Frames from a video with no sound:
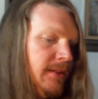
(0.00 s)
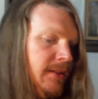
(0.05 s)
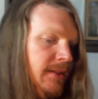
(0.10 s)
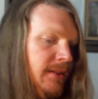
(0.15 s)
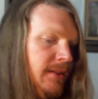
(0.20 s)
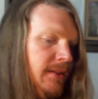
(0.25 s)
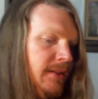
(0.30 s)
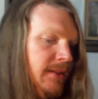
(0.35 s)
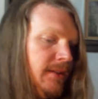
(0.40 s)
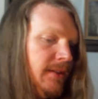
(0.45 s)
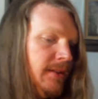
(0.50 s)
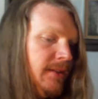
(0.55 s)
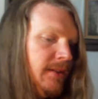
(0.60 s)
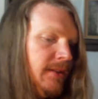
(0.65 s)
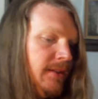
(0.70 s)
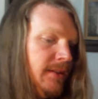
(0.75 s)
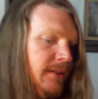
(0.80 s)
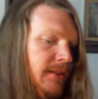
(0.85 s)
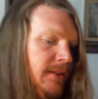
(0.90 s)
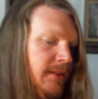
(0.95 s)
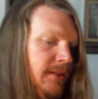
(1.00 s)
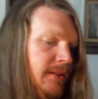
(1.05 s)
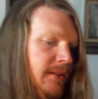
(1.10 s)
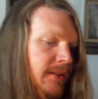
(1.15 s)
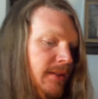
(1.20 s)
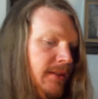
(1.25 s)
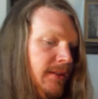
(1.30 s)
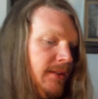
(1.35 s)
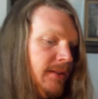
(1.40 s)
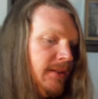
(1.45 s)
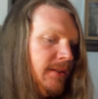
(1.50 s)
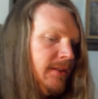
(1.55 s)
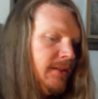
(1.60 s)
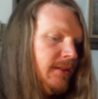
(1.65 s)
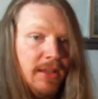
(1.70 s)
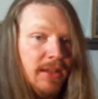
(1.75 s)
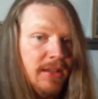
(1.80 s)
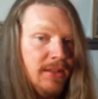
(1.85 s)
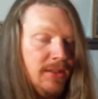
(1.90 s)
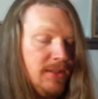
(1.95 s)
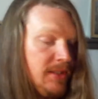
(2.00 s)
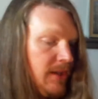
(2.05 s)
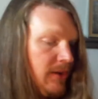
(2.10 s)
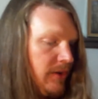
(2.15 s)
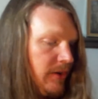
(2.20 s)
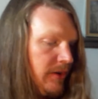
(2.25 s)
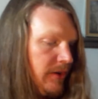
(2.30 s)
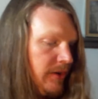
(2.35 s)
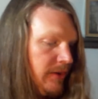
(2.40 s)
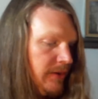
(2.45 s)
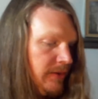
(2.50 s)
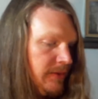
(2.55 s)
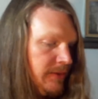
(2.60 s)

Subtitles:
It thought. It considered.